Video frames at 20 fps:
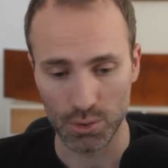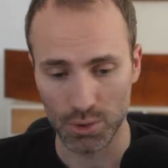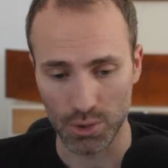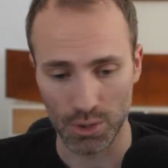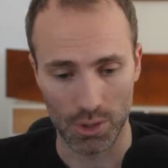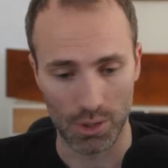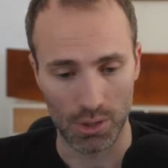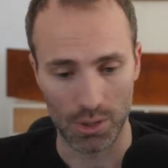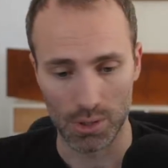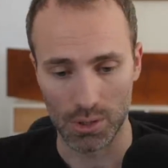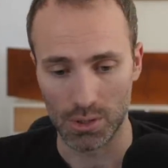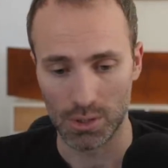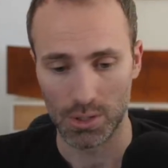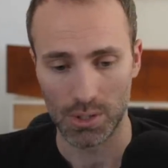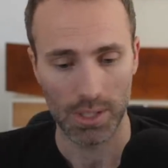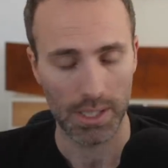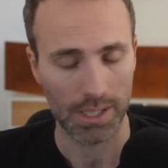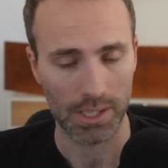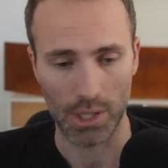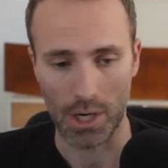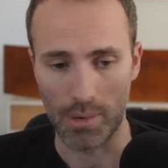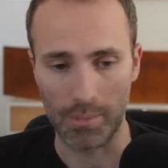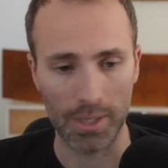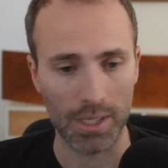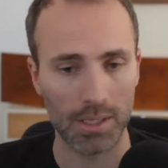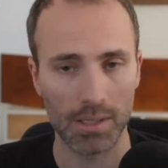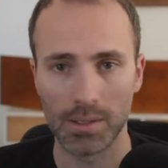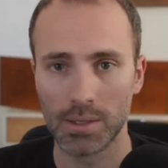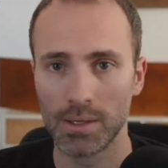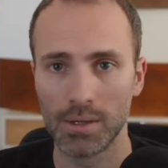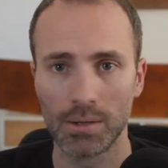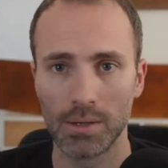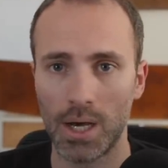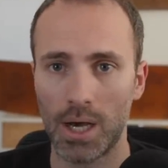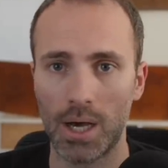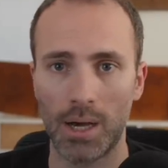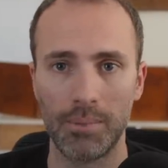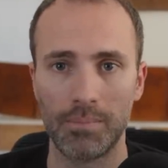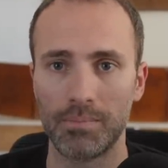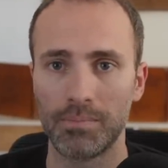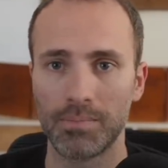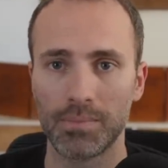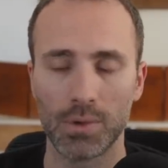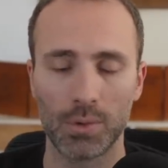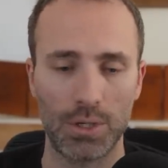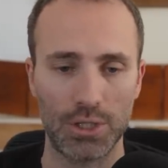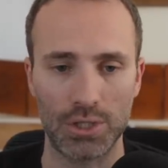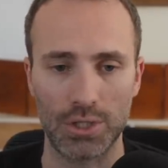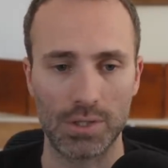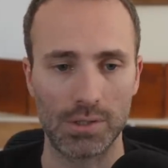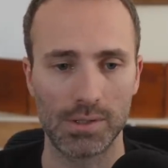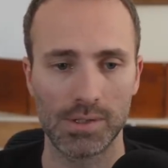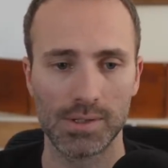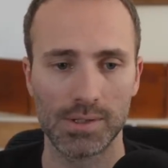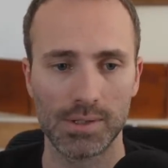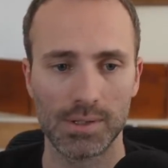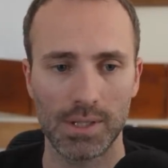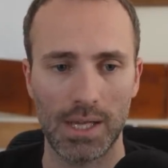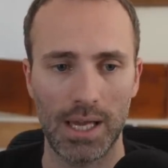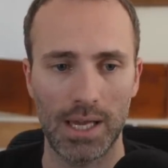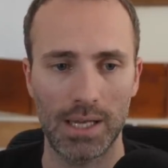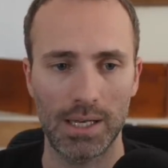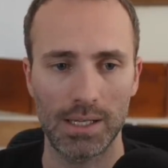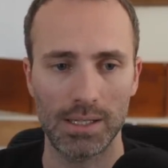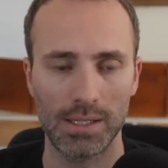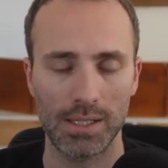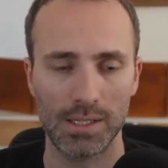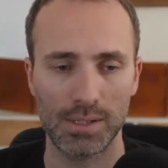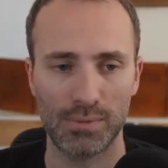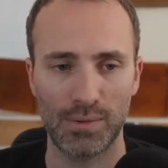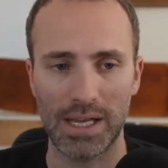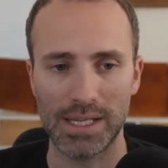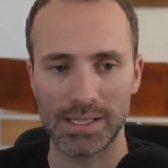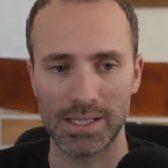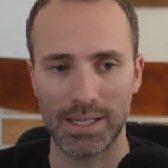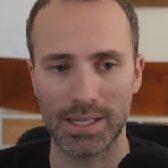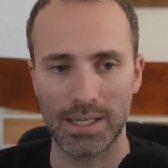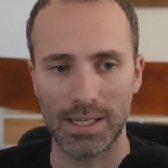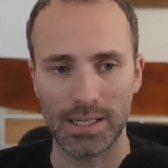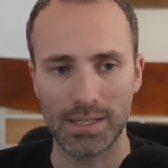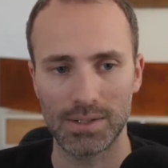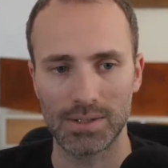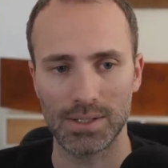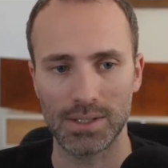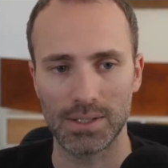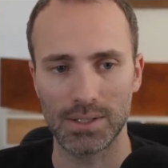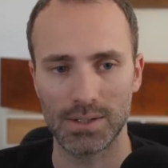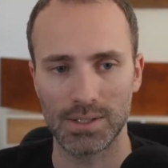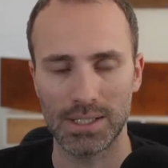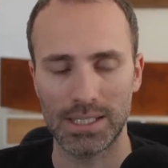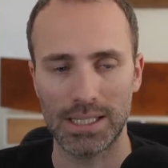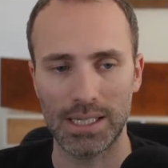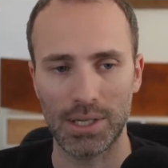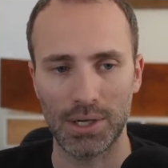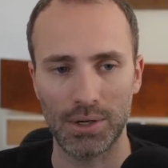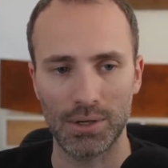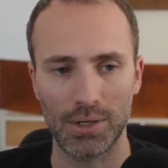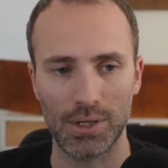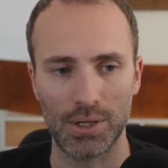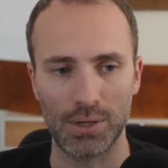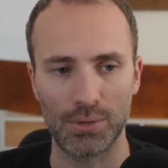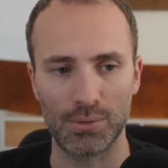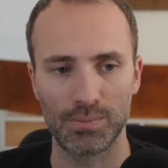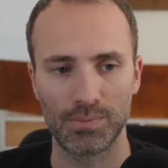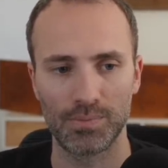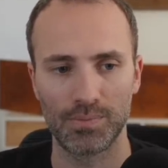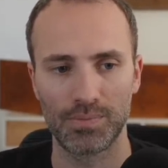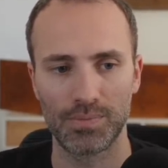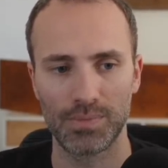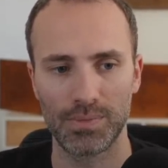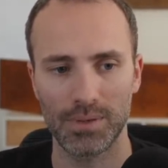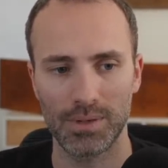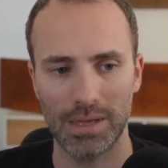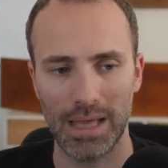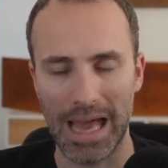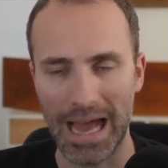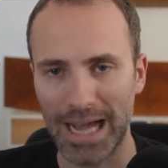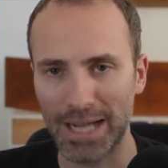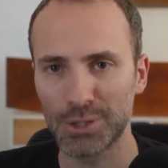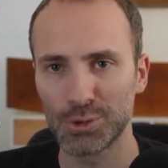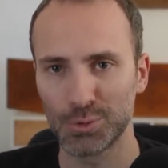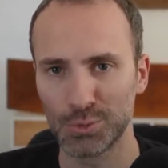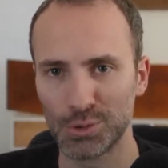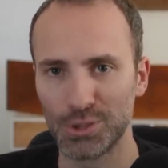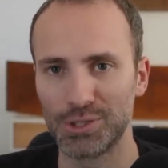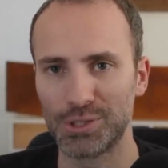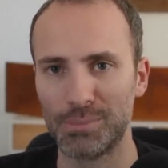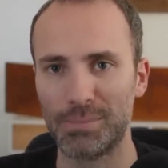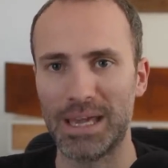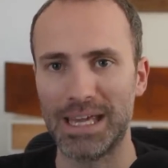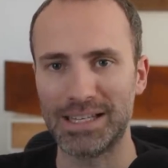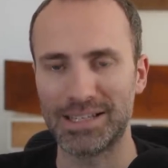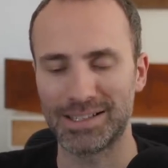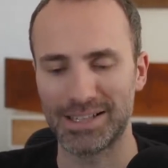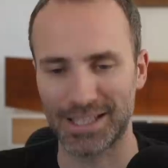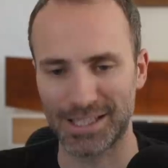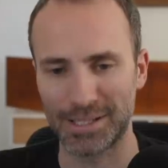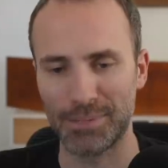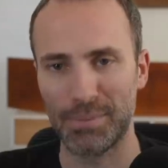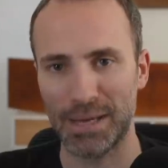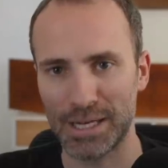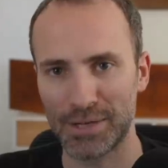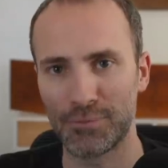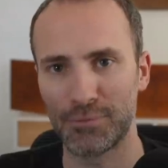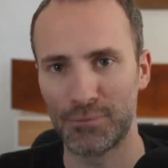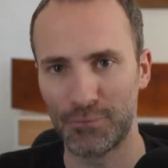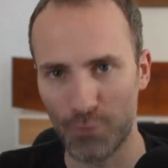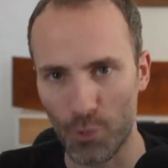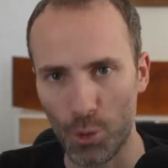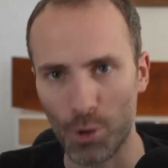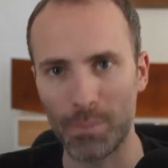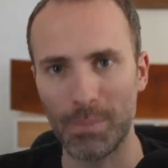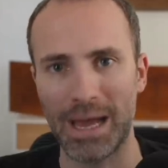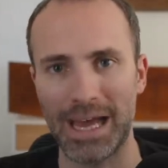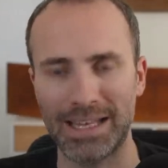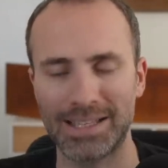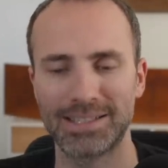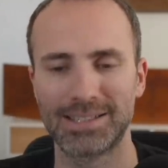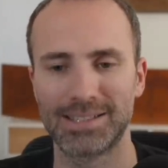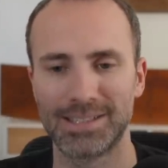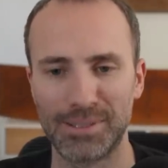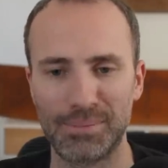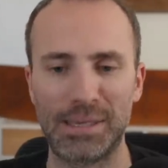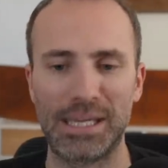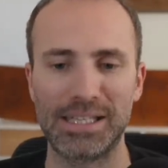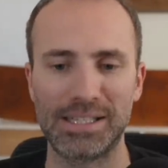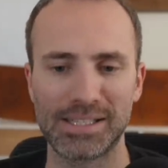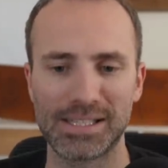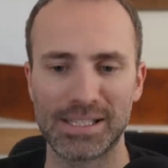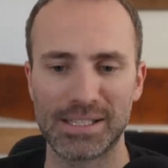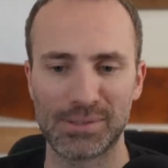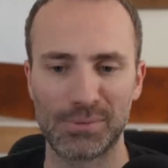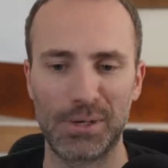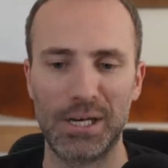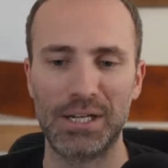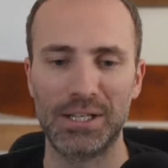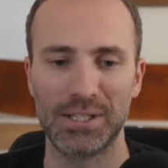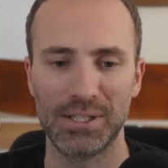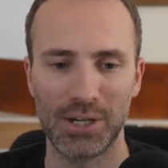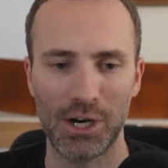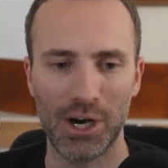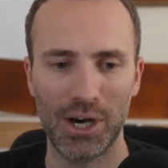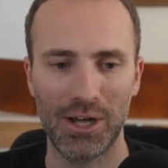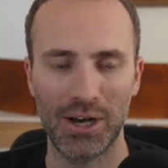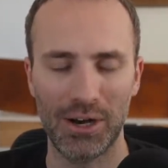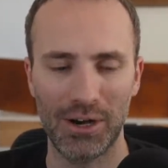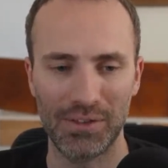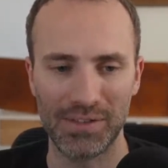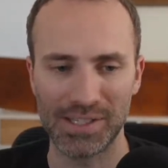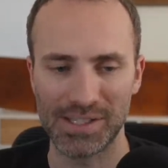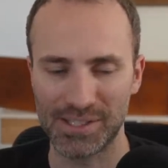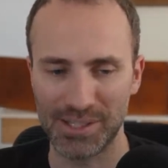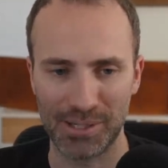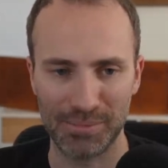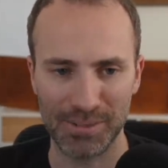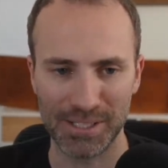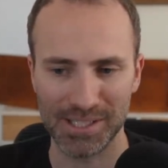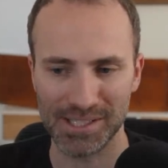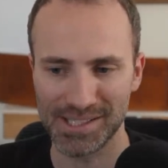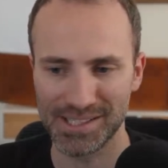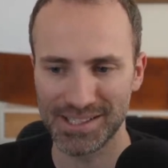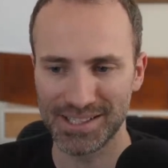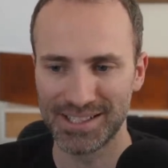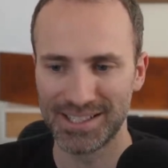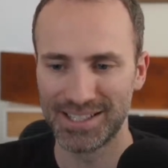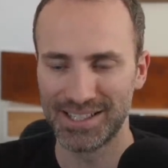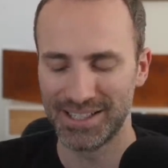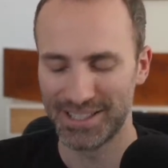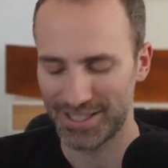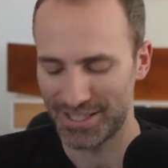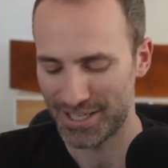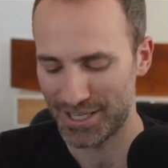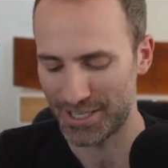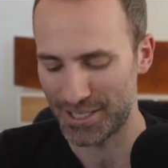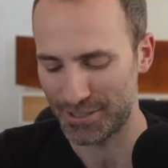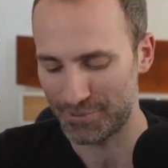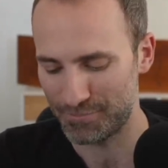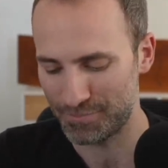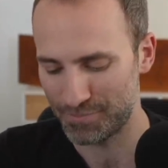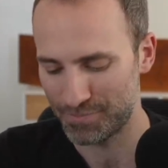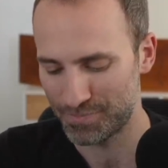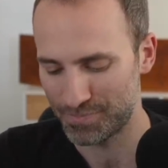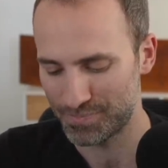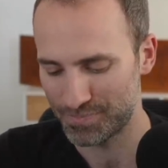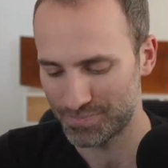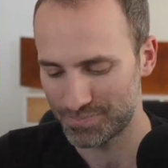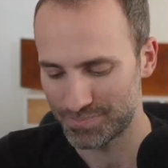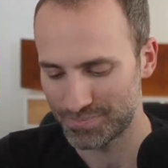social, economic um, questions, and it, it's fascinating to to hear you know actual debate, like debate format debates as well on, on these topics. Um,